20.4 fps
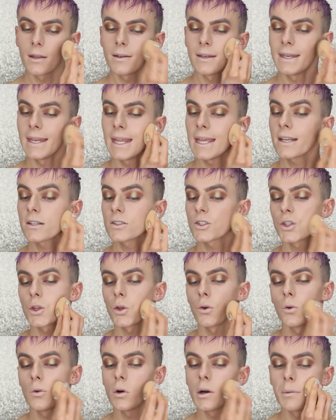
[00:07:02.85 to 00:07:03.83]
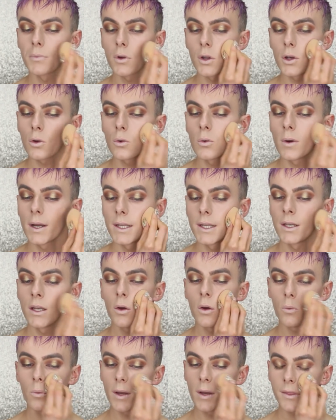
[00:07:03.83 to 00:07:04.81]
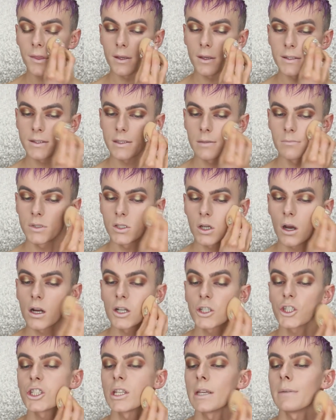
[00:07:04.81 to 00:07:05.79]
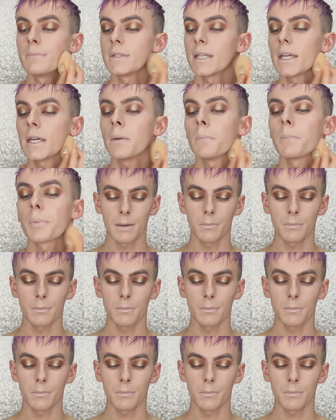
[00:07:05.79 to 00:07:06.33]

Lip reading: Next though, I'm going to go in with some Tarte Shape Tape.